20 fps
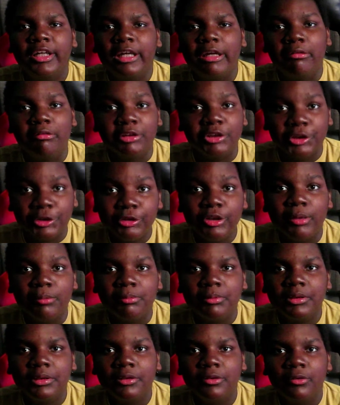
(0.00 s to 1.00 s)
it was
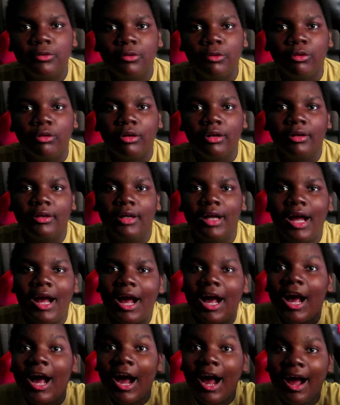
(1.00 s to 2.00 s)
tripped or
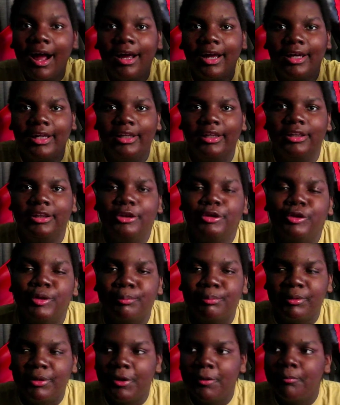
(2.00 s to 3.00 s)
I
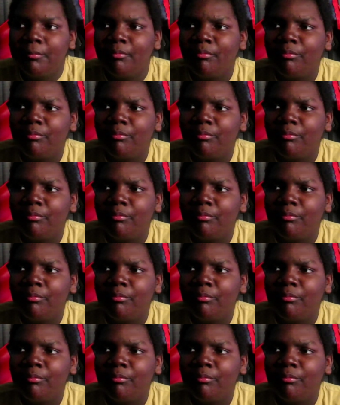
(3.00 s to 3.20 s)
tripped it.